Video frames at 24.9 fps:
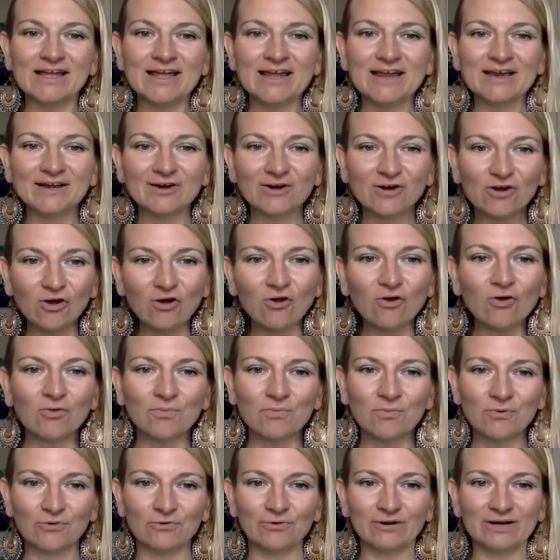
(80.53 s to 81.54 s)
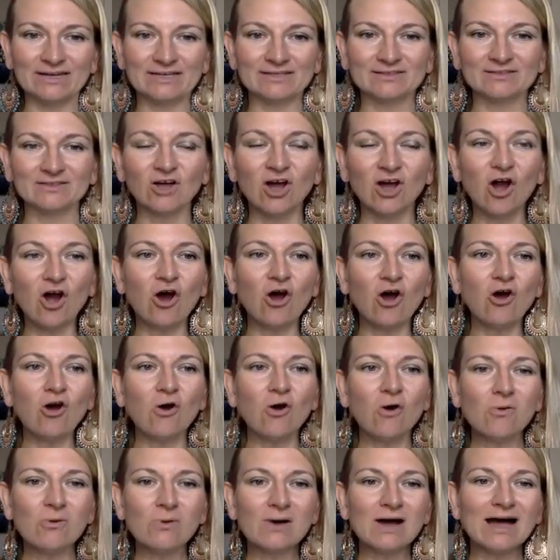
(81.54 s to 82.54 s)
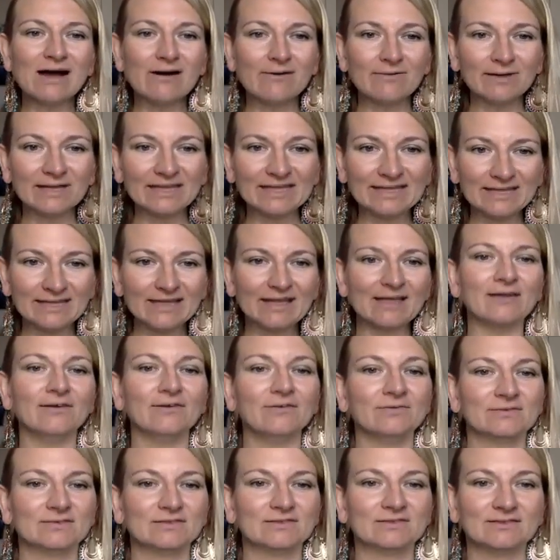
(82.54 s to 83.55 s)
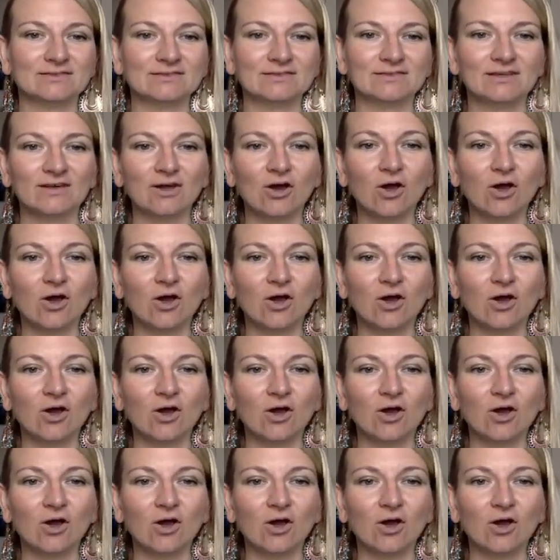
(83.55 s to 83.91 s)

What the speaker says: incorporate all our gifts,